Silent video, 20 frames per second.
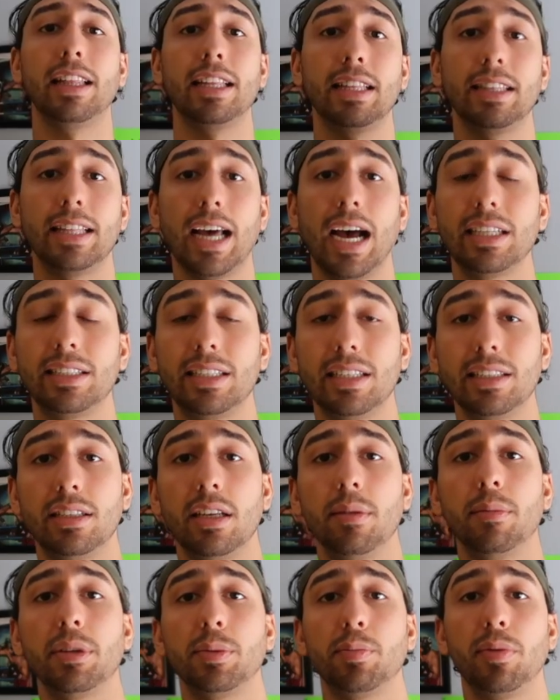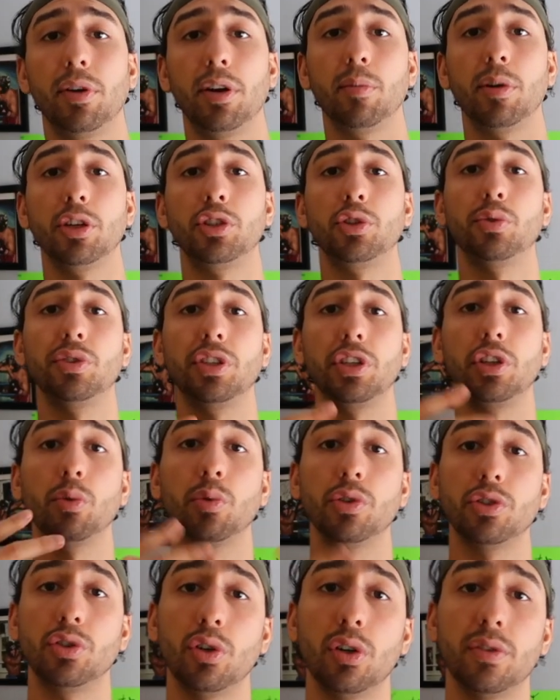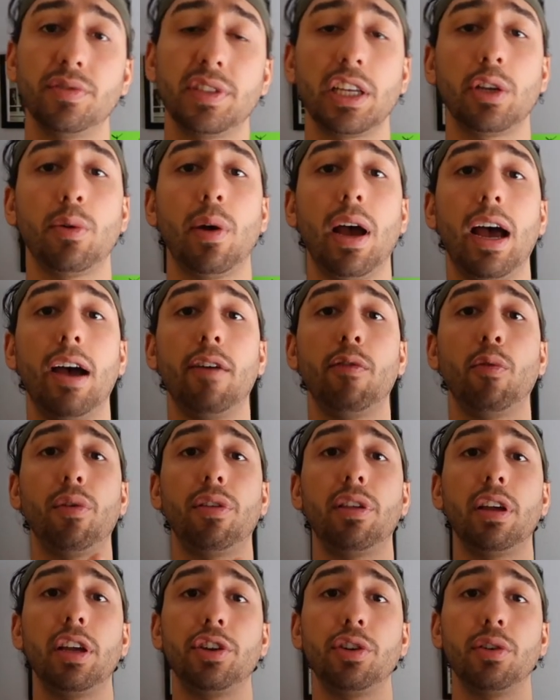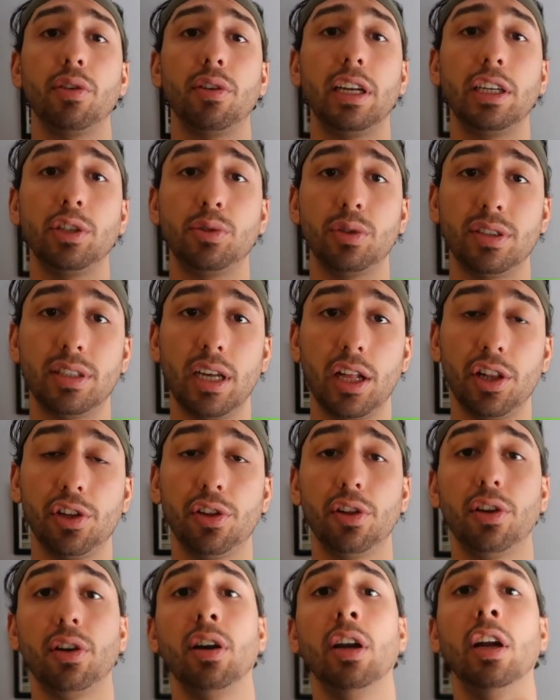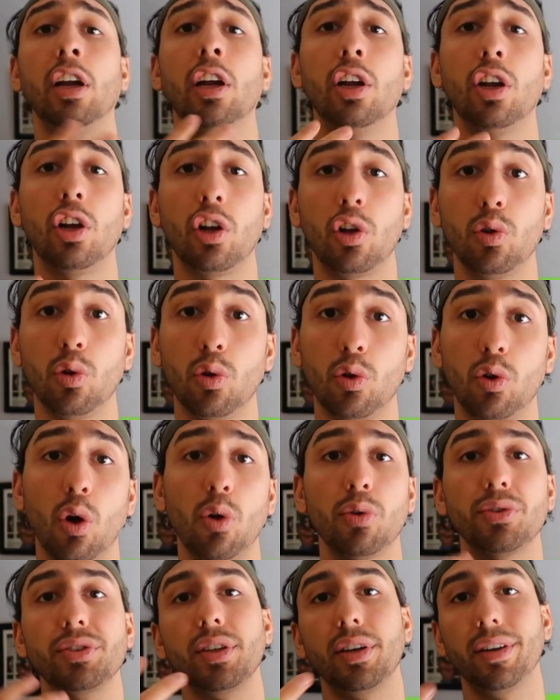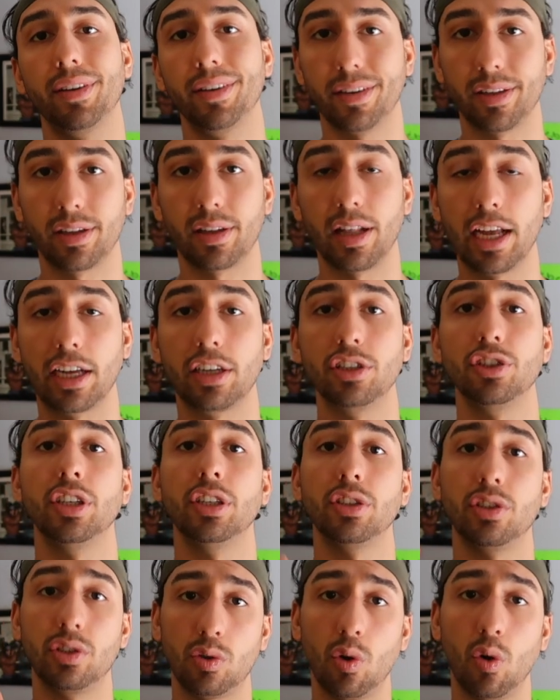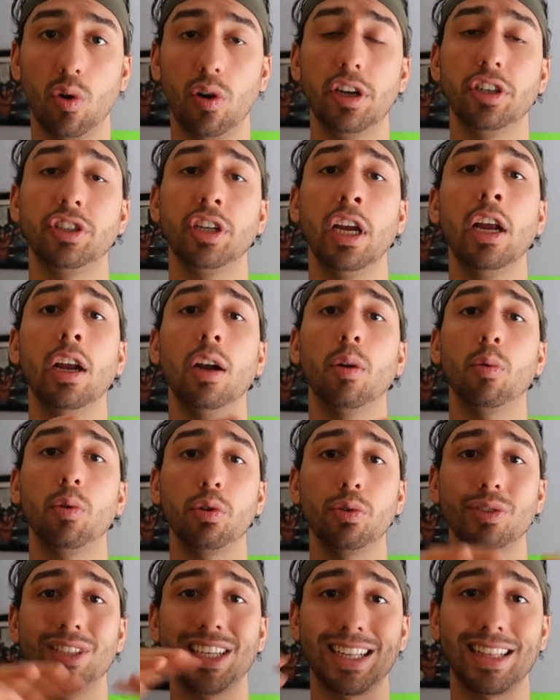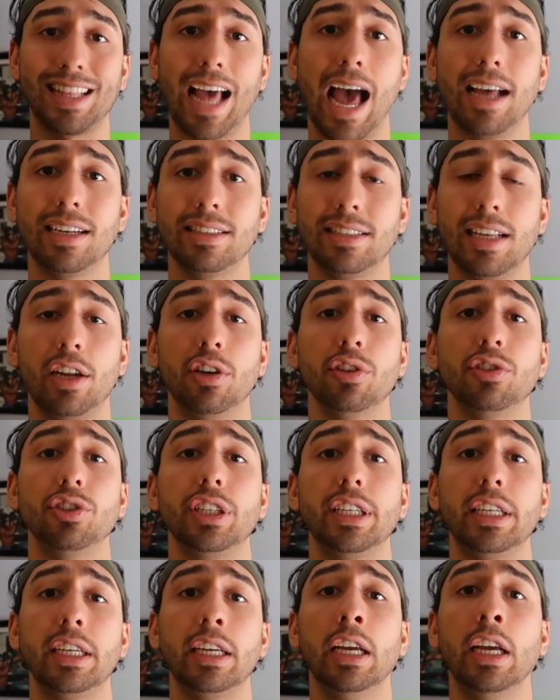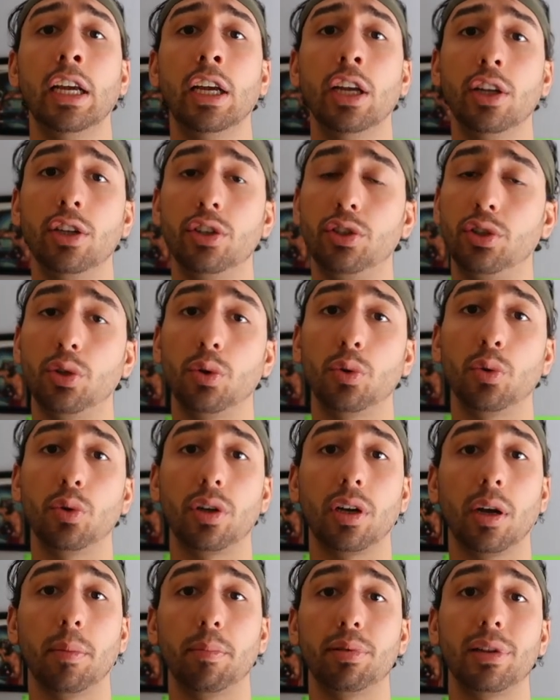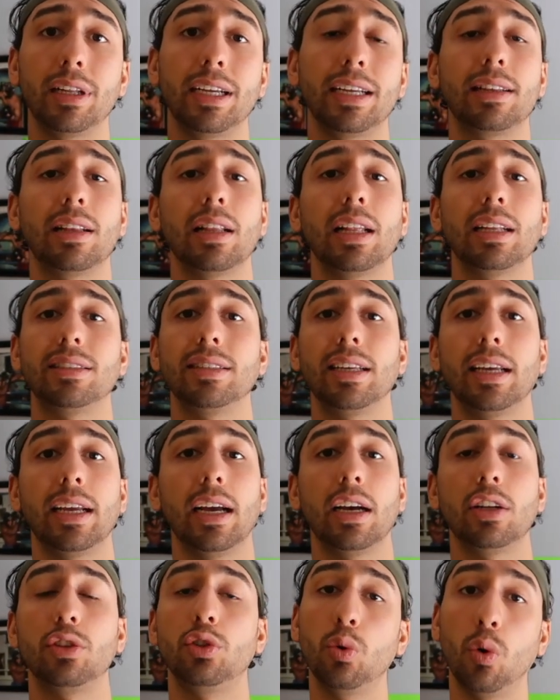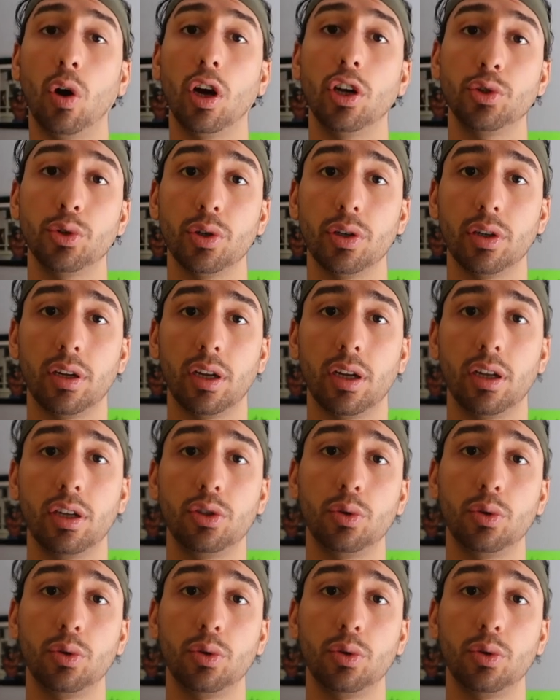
And then that system is pretty much using the reserve that you have within your intracellular glucose, glycogen storage. We're using that as energy to complete, let's say, a two hundred